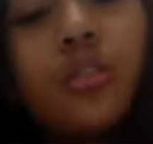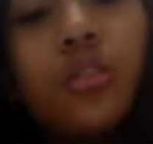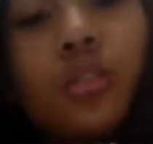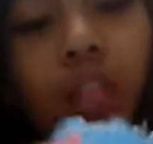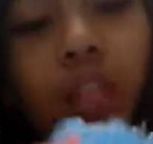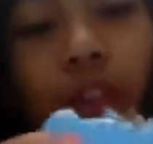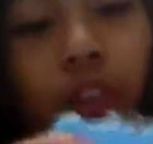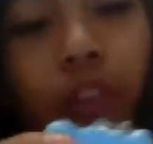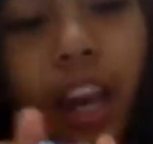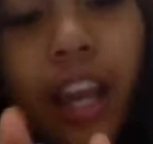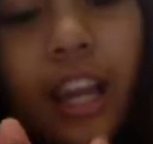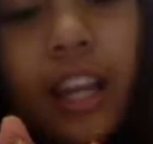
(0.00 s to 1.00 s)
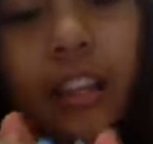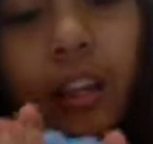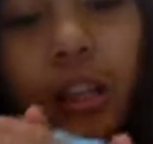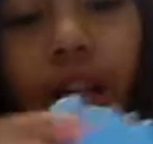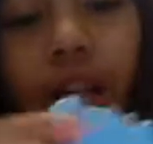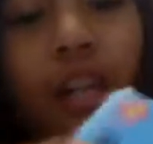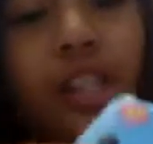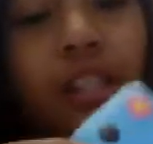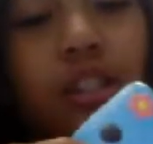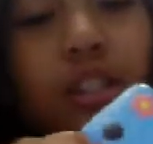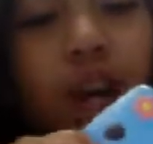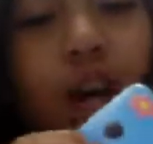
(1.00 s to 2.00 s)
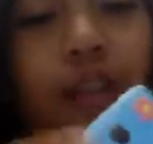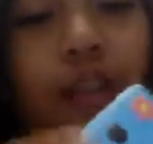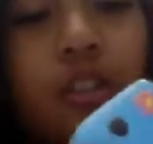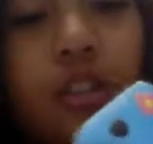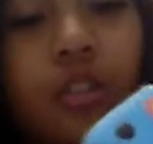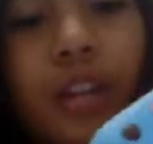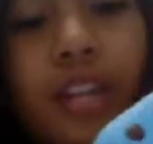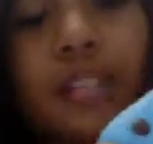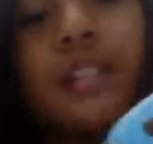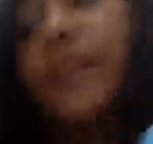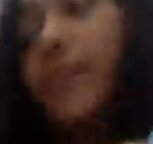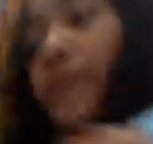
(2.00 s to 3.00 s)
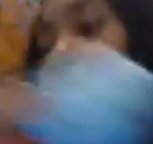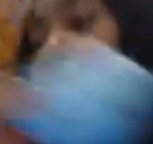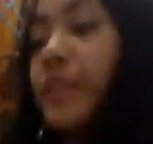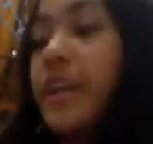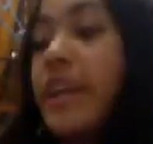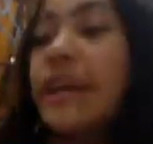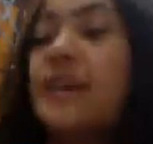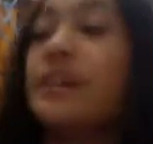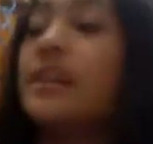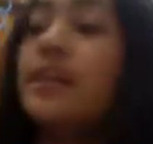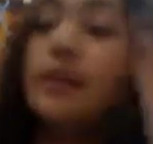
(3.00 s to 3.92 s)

so defect and it's not even slow rising. And